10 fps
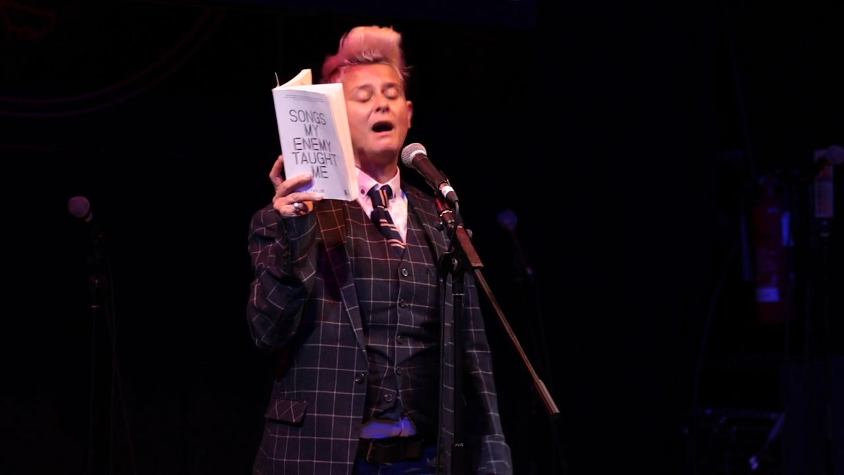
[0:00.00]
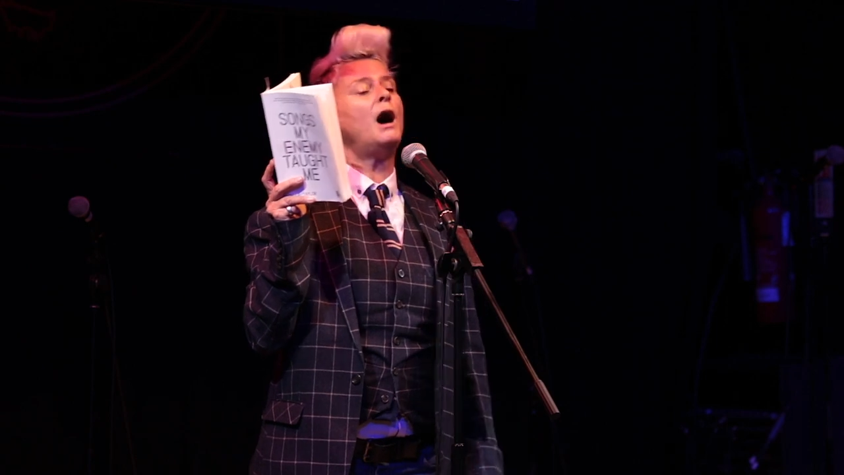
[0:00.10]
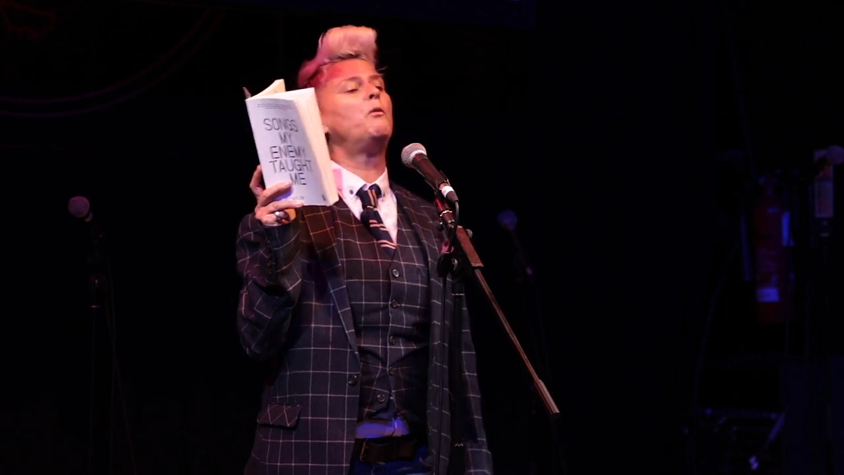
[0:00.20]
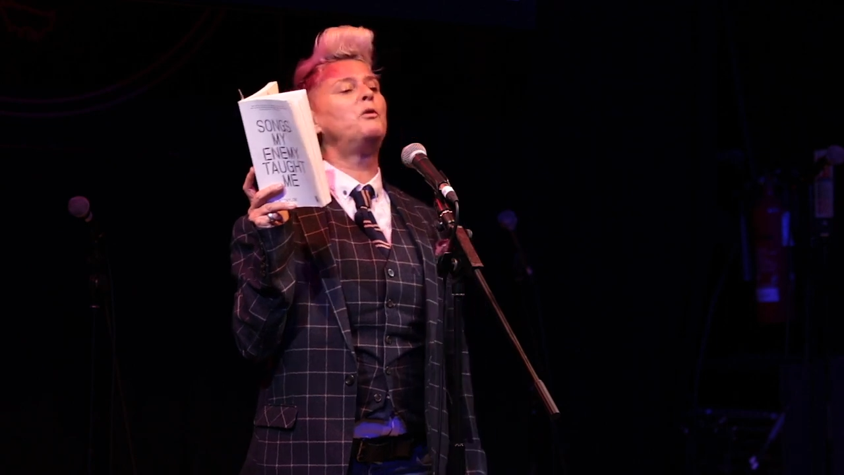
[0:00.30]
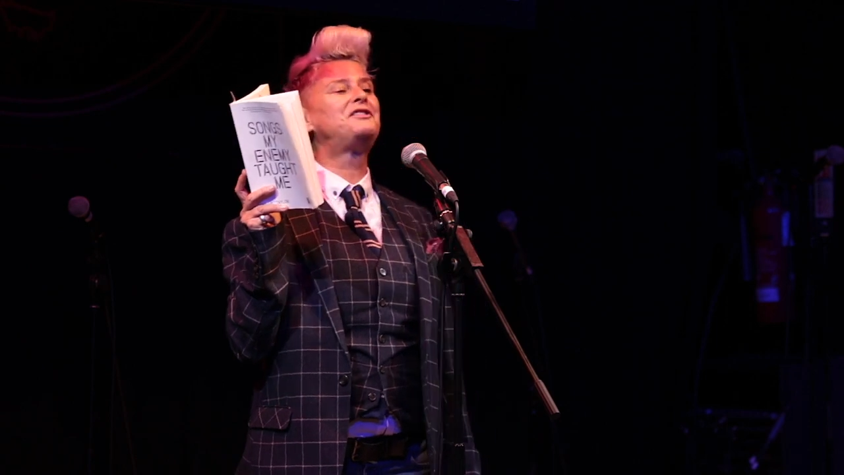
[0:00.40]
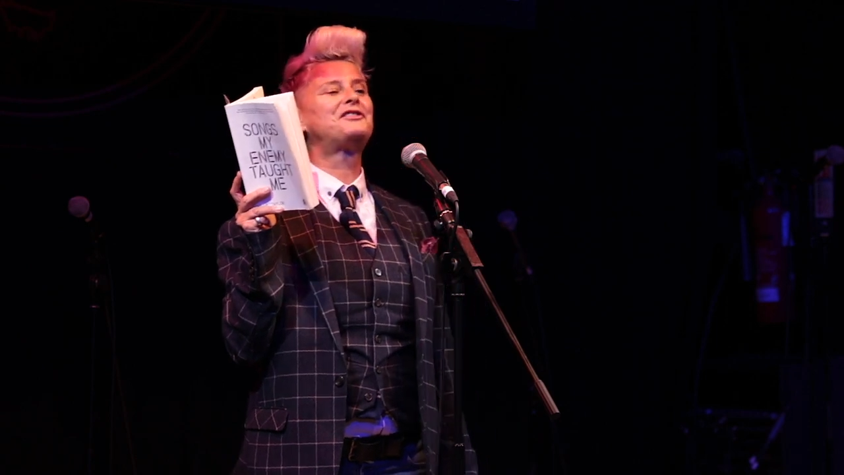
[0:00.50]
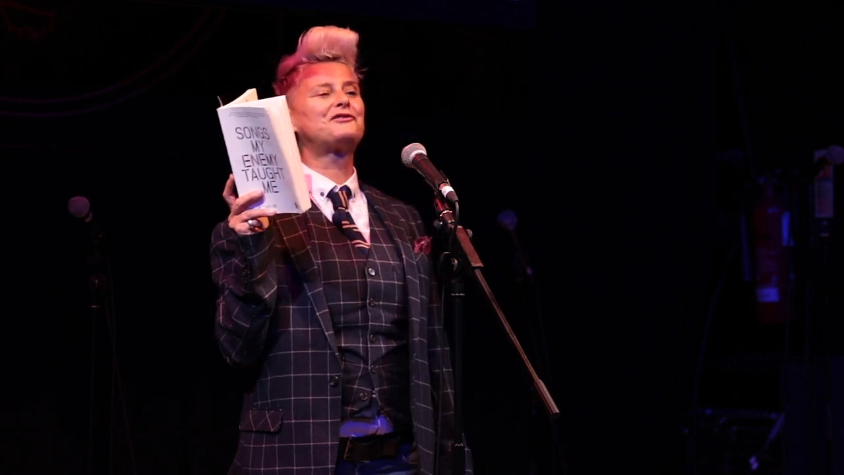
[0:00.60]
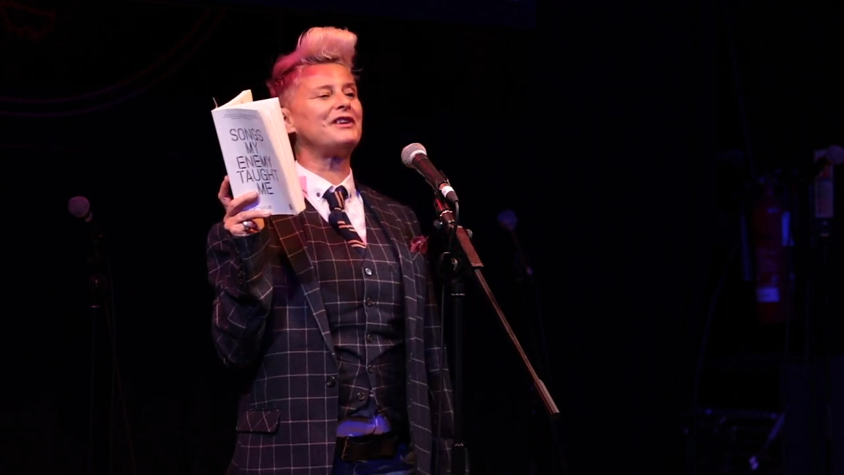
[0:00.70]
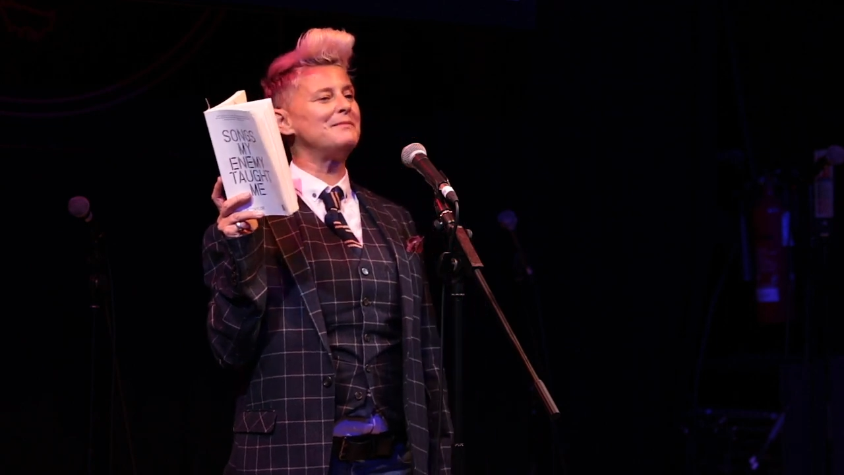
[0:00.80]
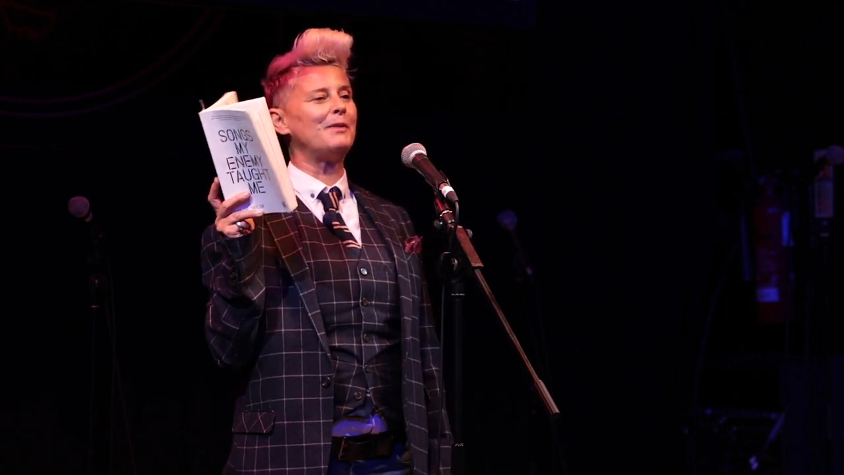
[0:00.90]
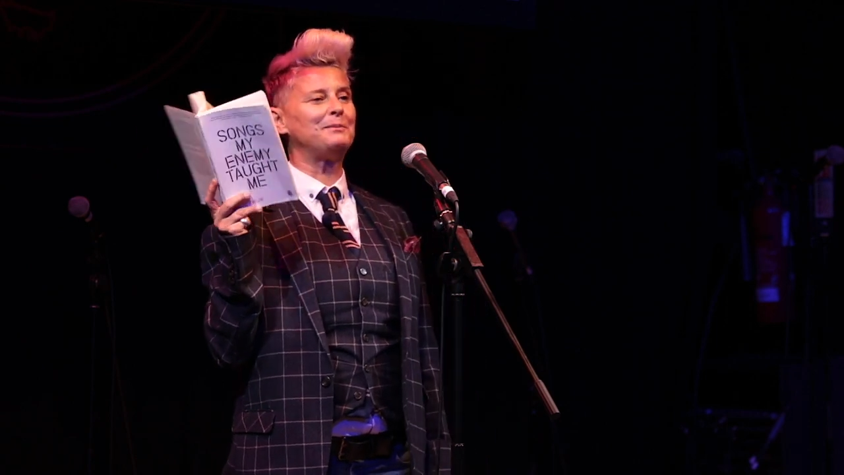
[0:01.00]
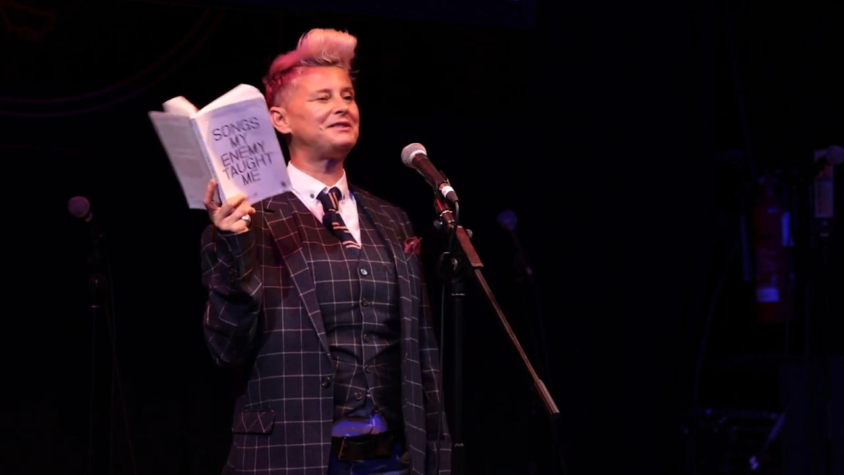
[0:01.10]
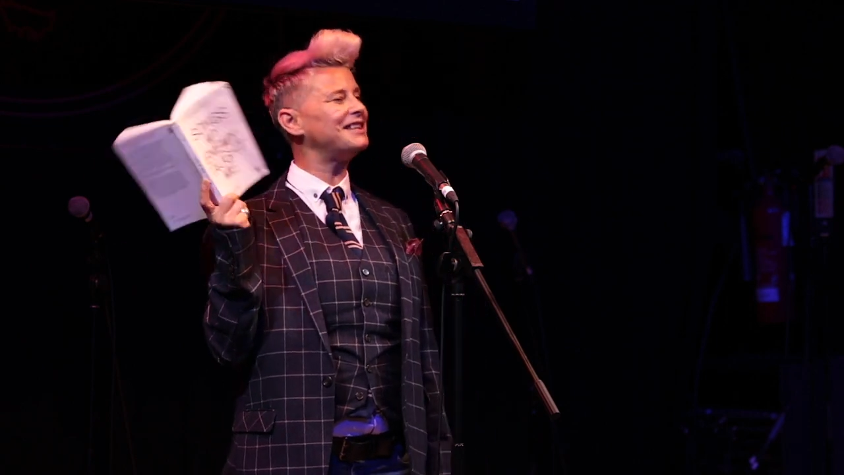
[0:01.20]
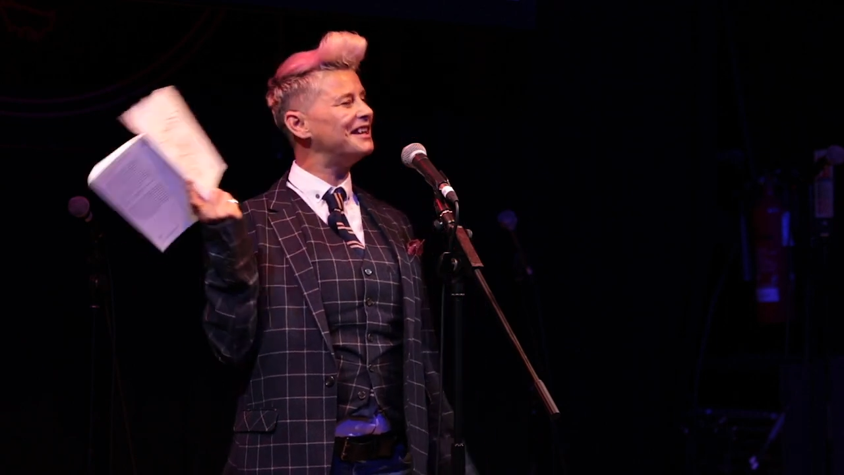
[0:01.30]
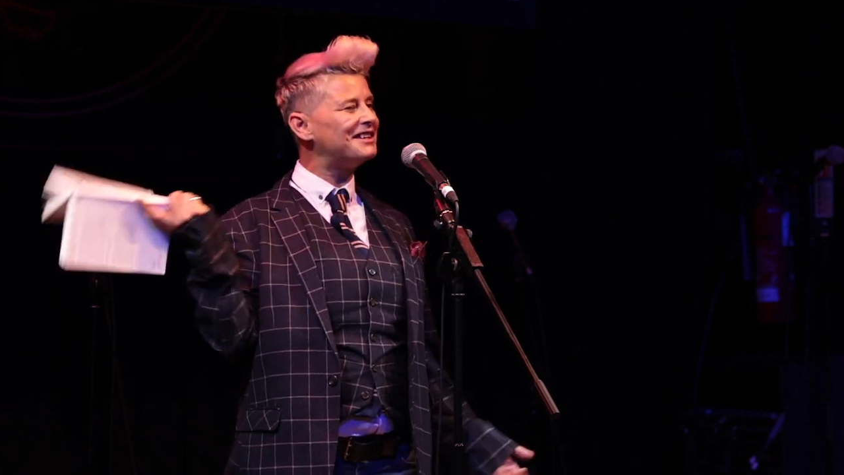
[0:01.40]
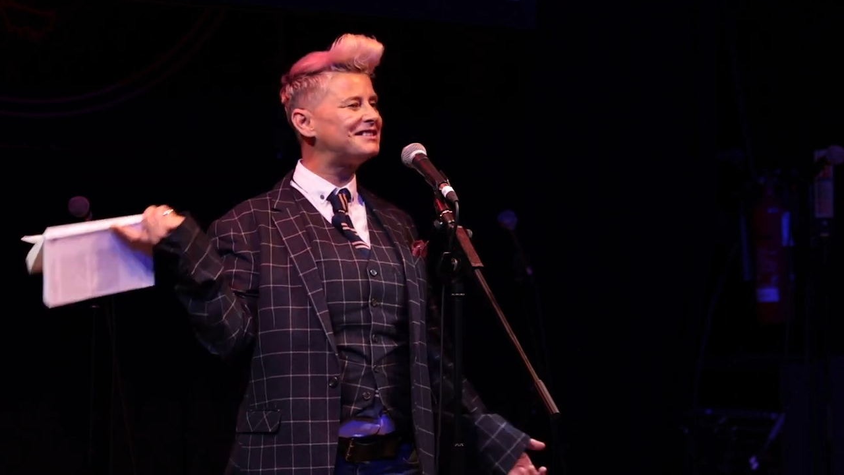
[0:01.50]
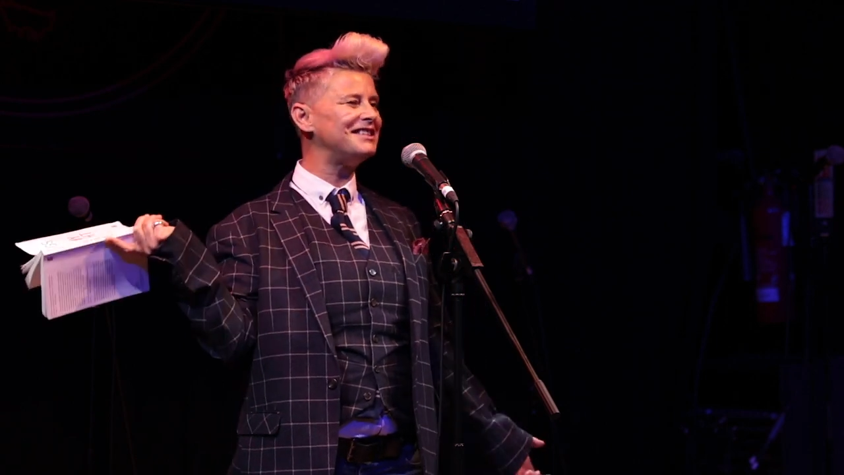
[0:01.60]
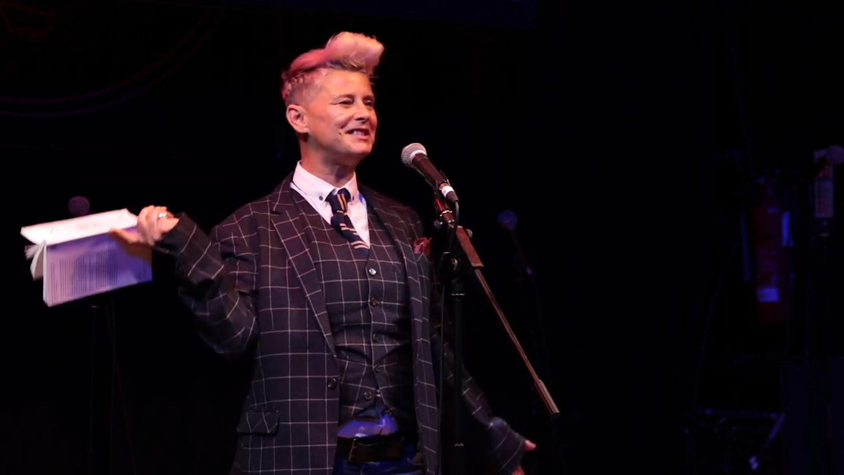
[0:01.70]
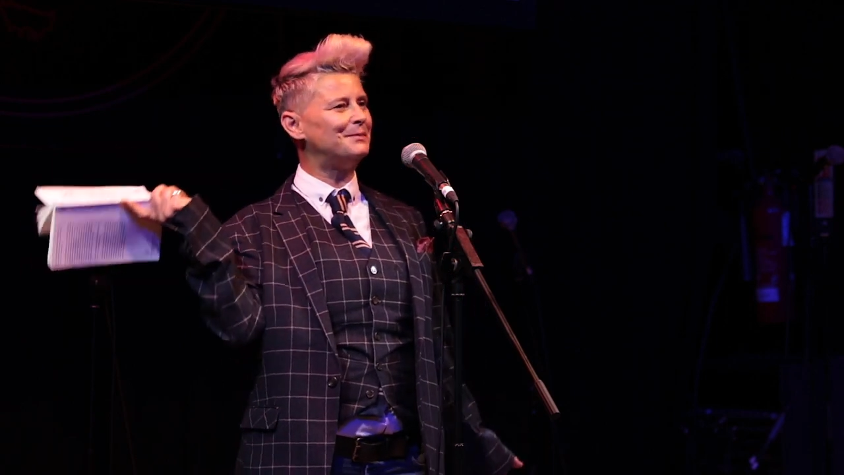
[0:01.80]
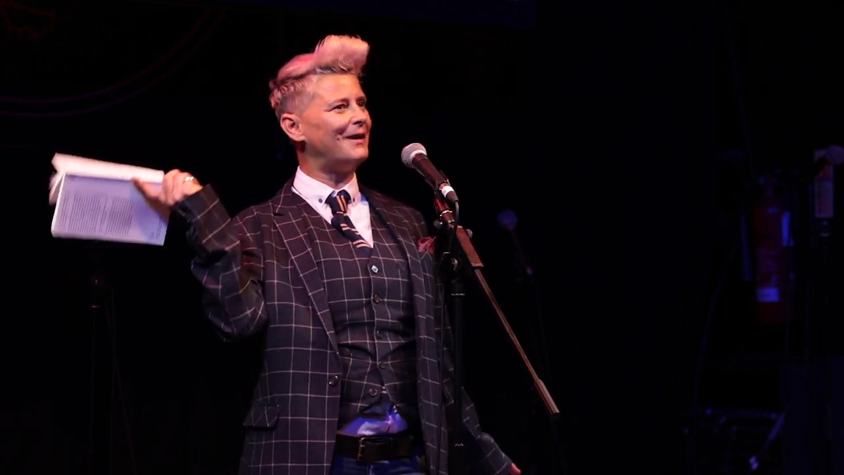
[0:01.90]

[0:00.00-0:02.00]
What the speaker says: I would scream obscenities,